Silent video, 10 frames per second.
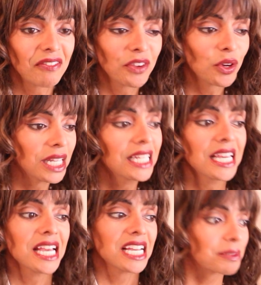I feel it,
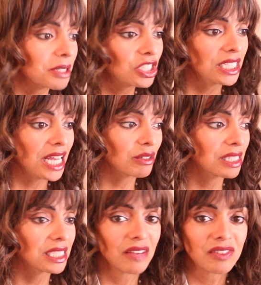especially now
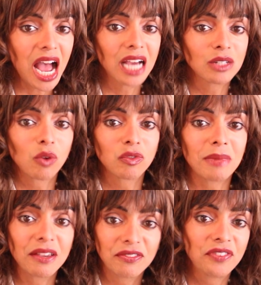since I've gotten over
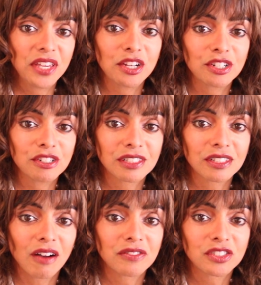my
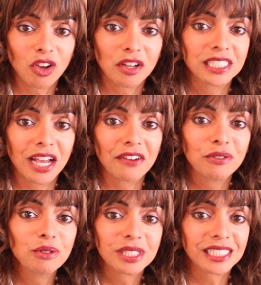fears of starting that
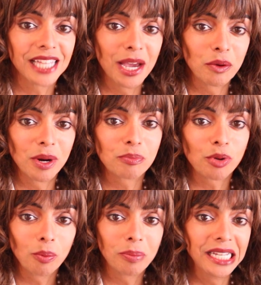food stand where
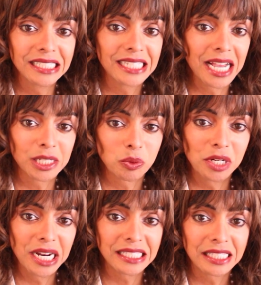propane tanks
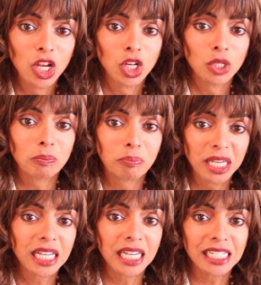were as
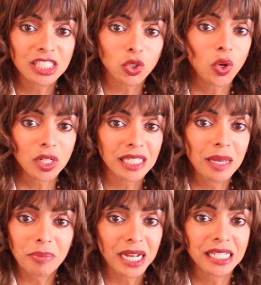big and as tall as the
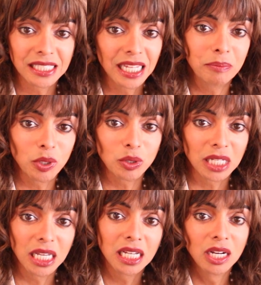Empire State
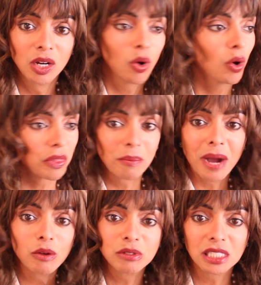Building or the
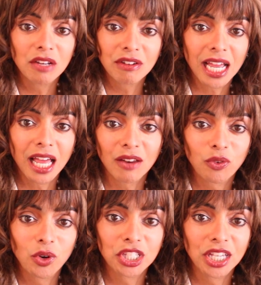mountains here in
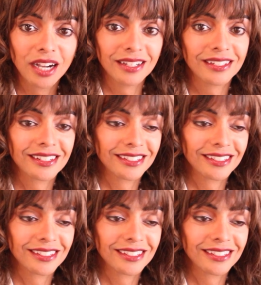California.